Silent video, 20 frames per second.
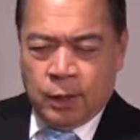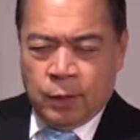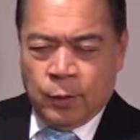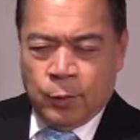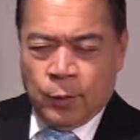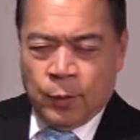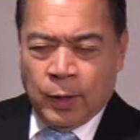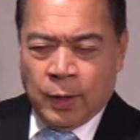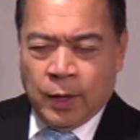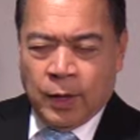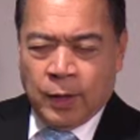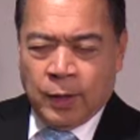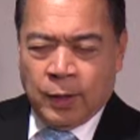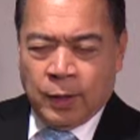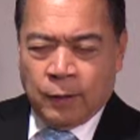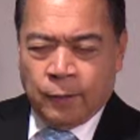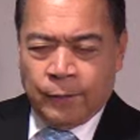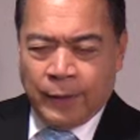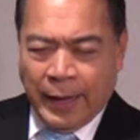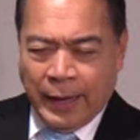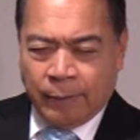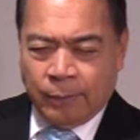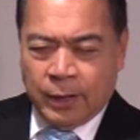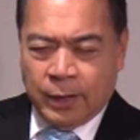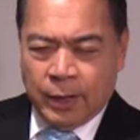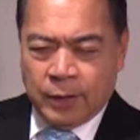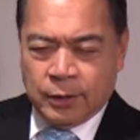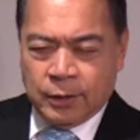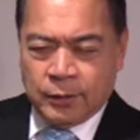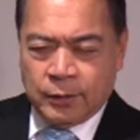who are in our
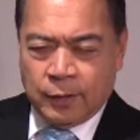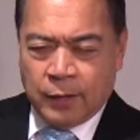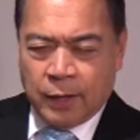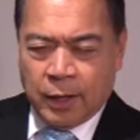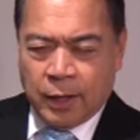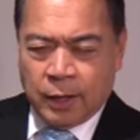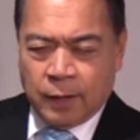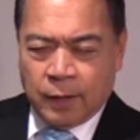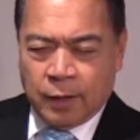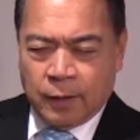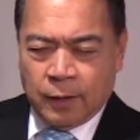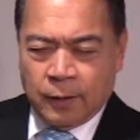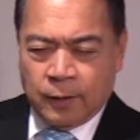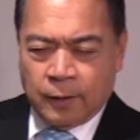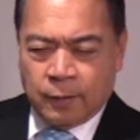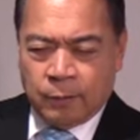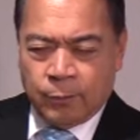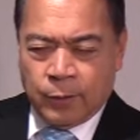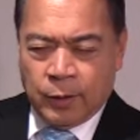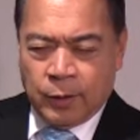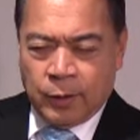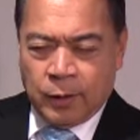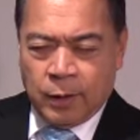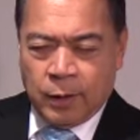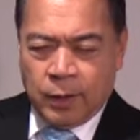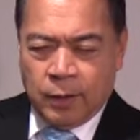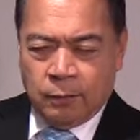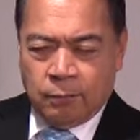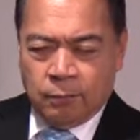families together in our community.